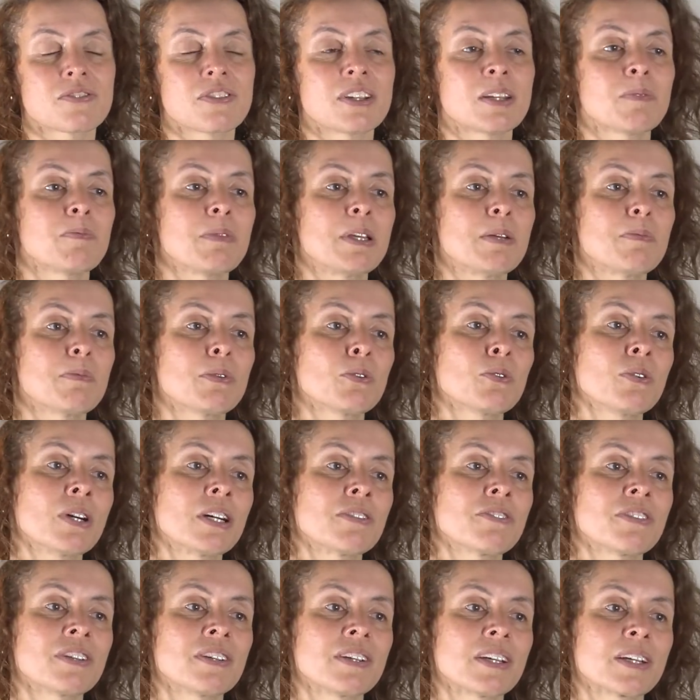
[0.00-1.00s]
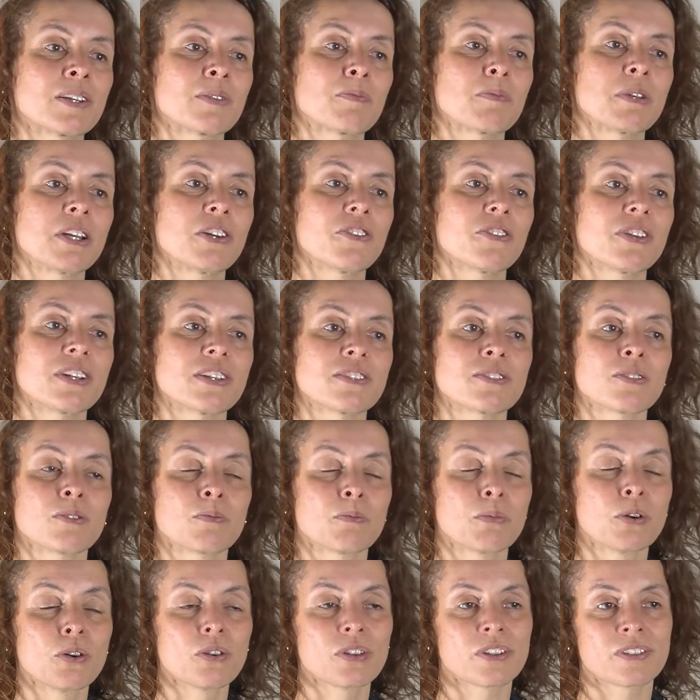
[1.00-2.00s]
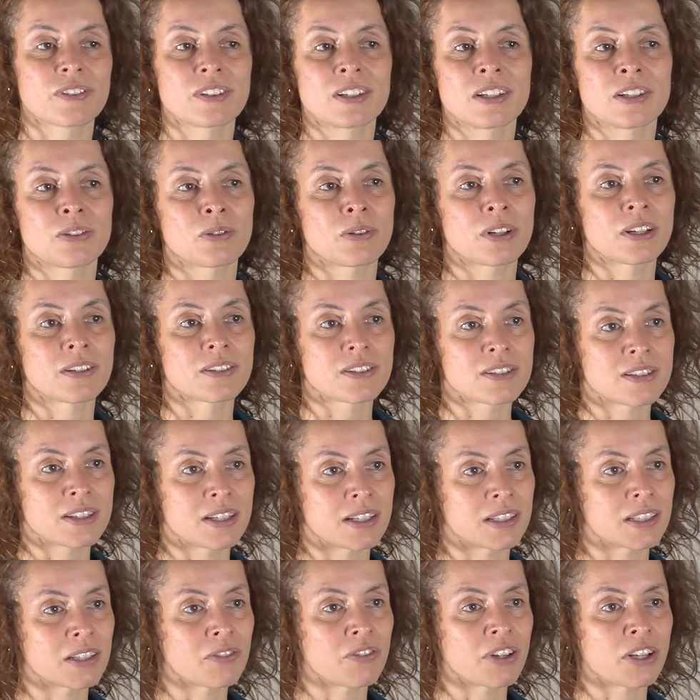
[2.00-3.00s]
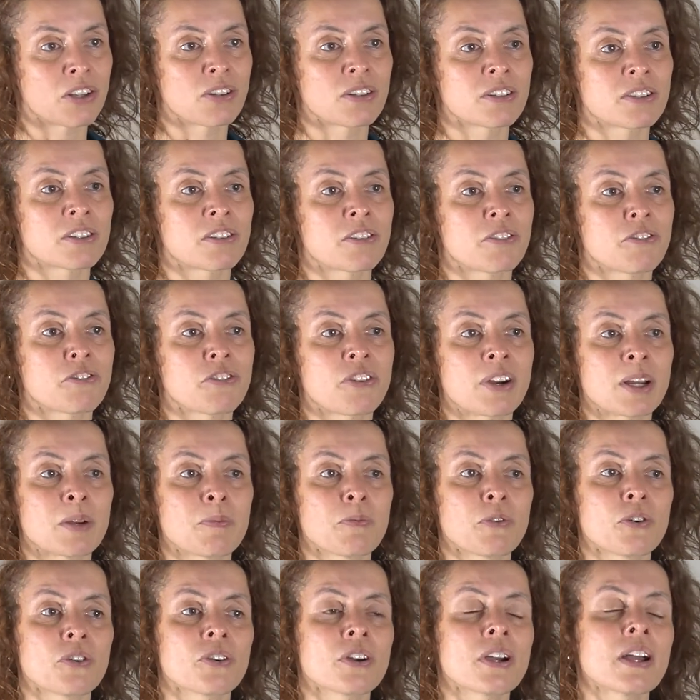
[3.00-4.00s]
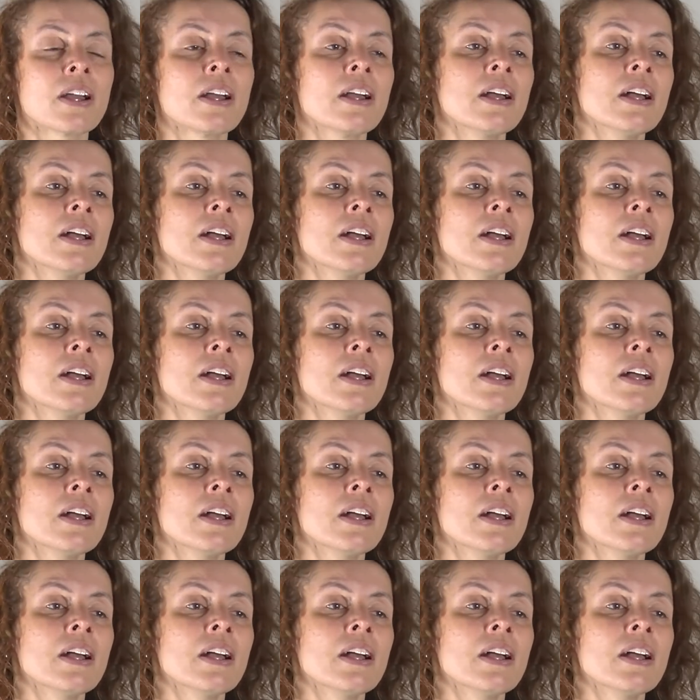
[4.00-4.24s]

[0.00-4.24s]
We need people who have experience on policy to understand the regulatory framework.